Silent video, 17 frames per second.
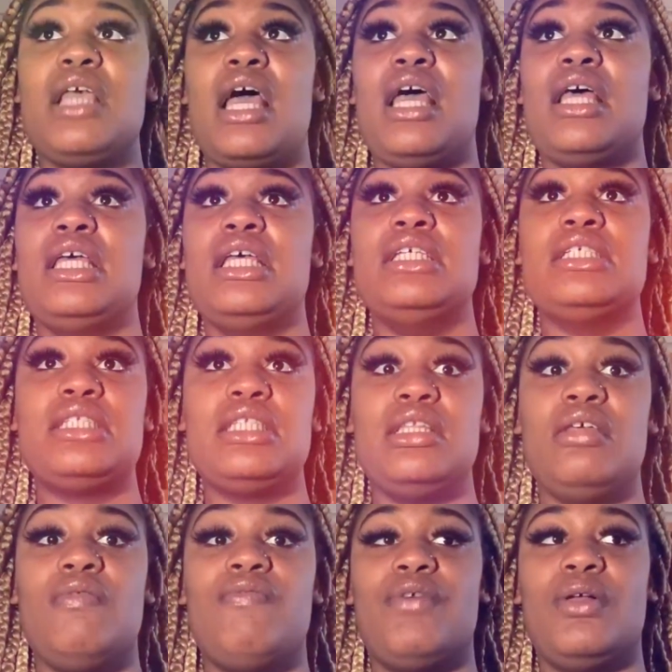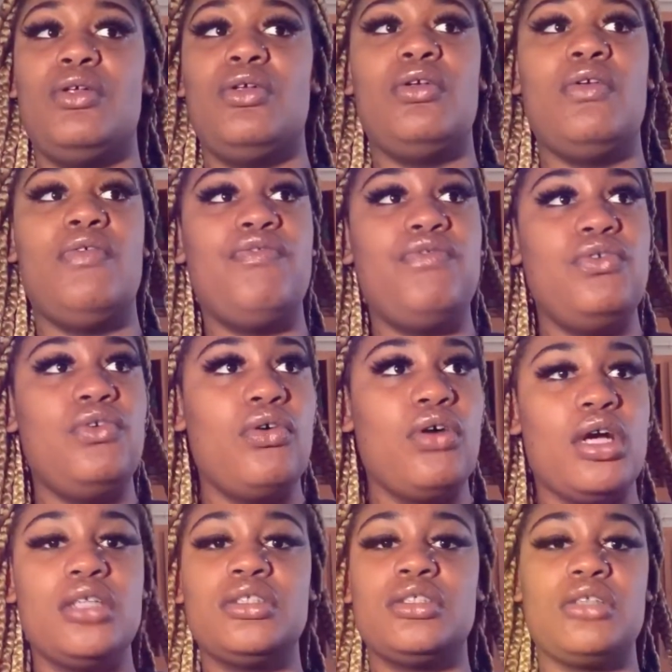I instantly fell on the
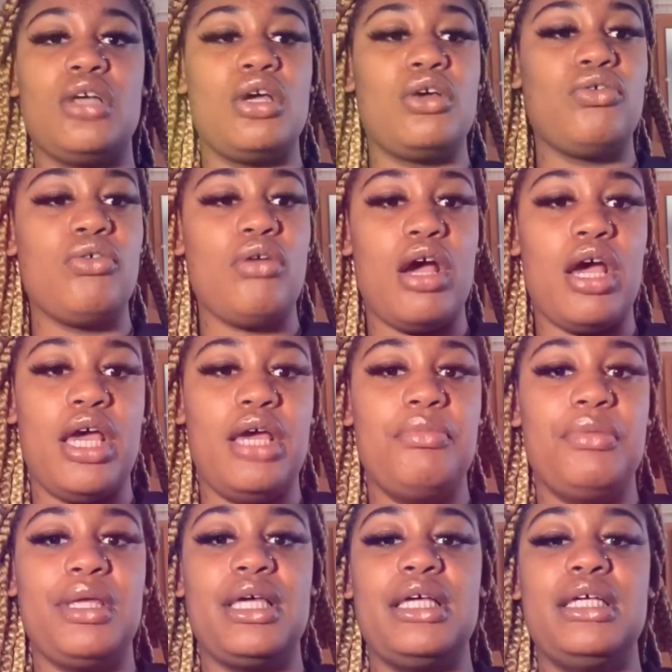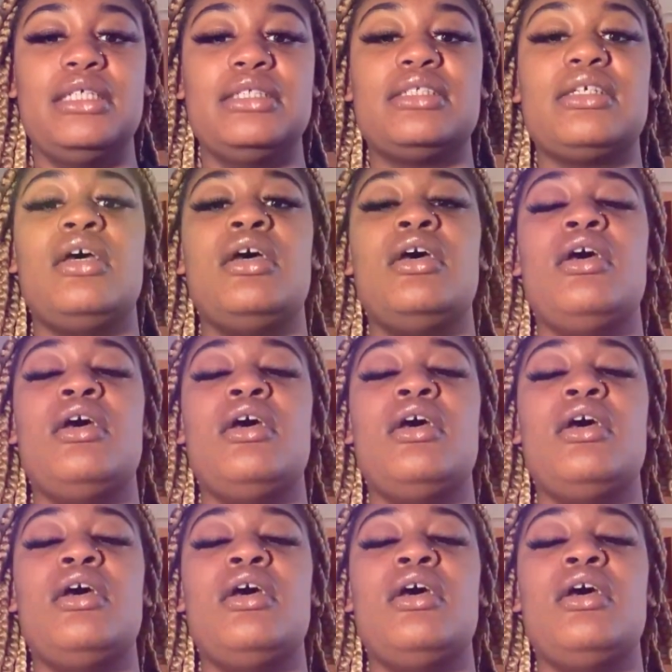floor, started crying, because